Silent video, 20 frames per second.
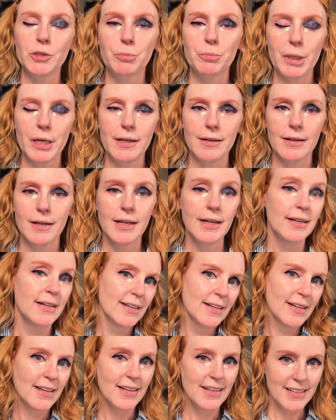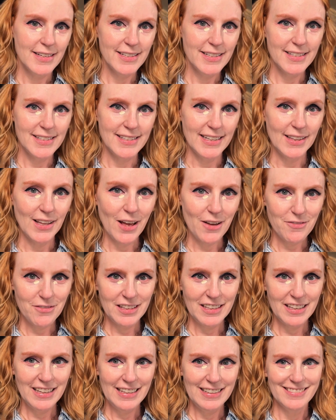but c'est la
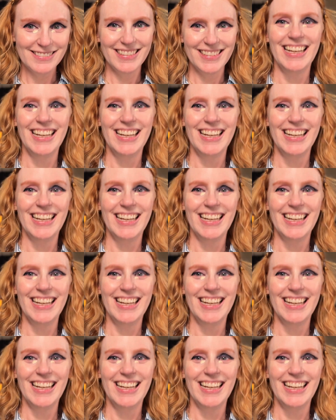vie.